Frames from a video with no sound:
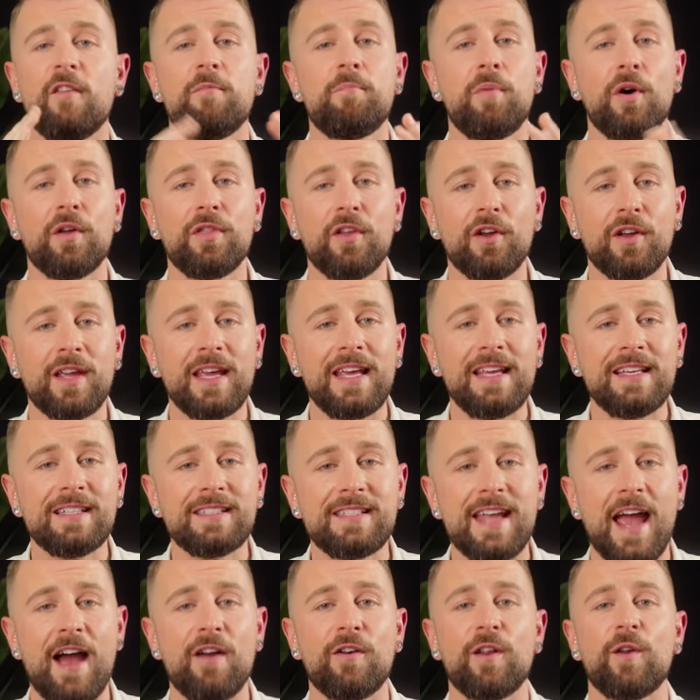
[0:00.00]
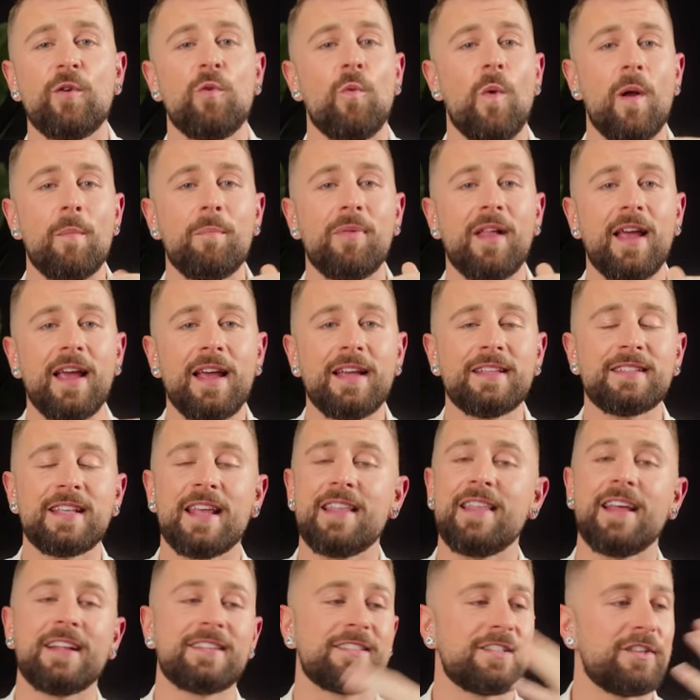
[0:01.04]
have put their keys down in one place
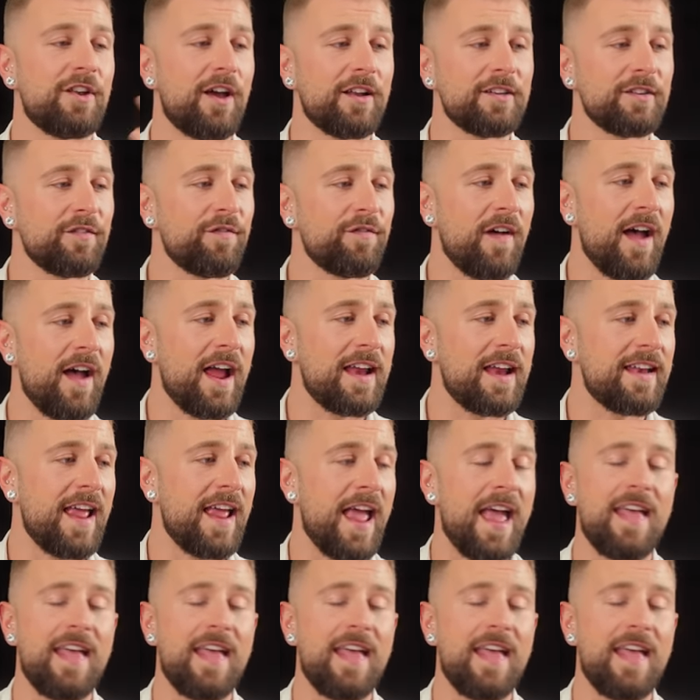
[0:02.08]
that's not defined